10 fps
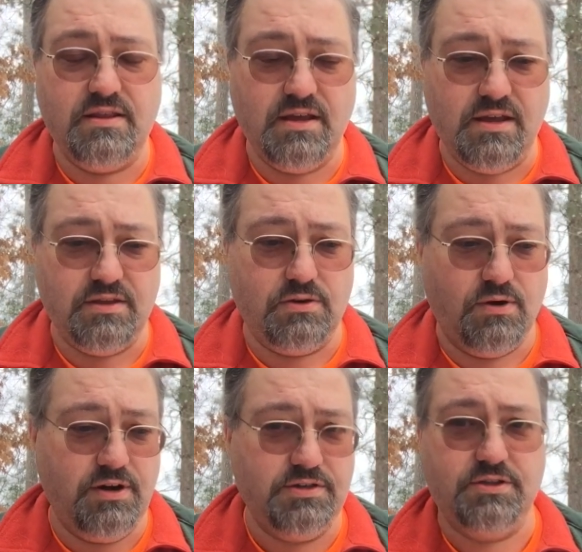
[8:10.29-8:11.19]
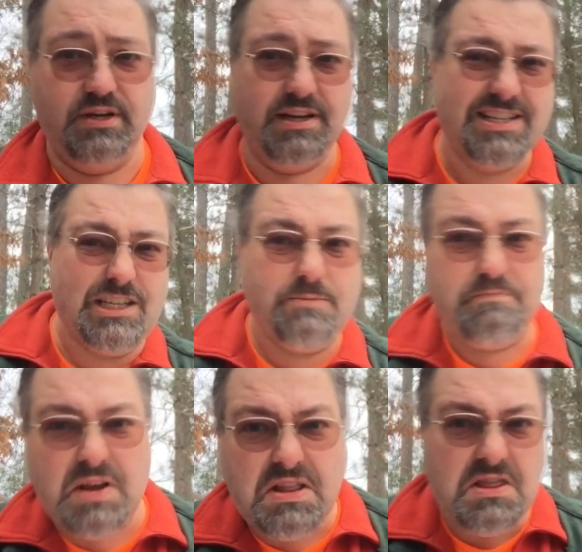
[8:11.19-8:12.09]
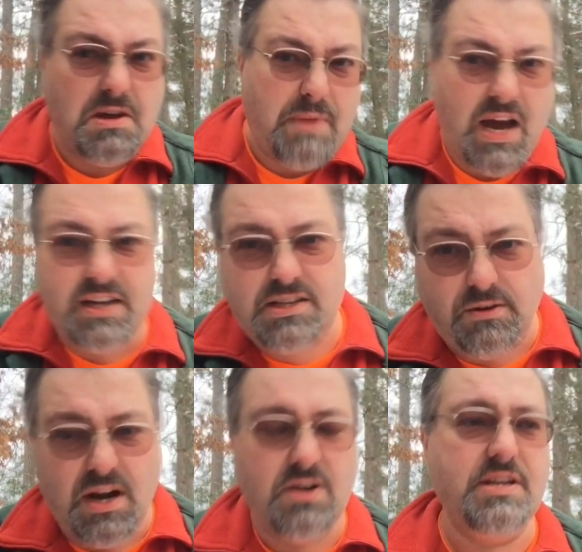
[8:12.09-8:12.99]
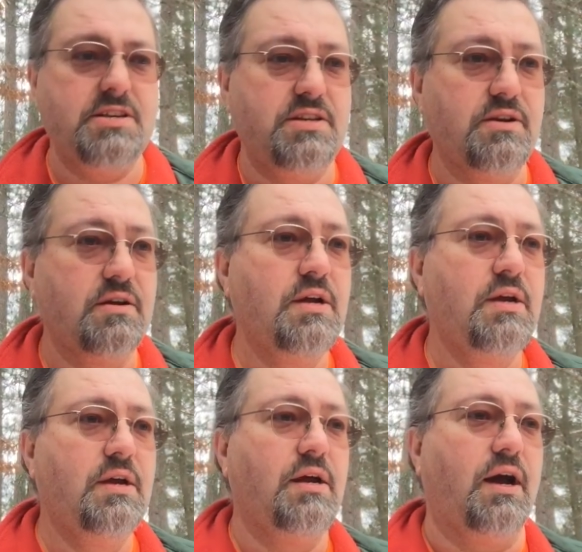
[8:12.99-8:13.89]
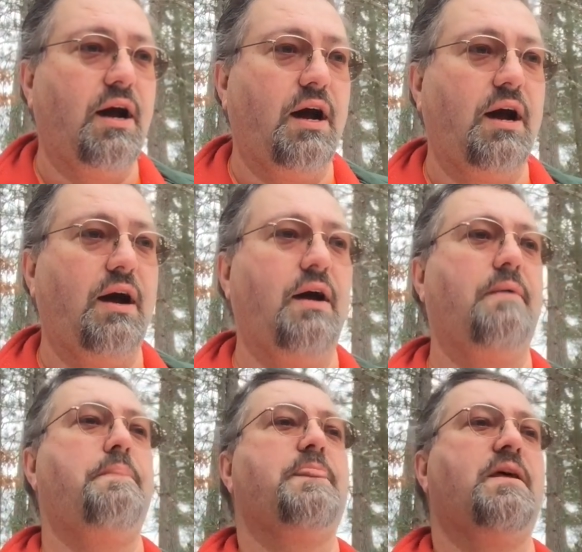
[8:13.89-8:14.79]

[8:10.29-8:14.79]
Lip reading: the corners, so you can spin the box around easier. On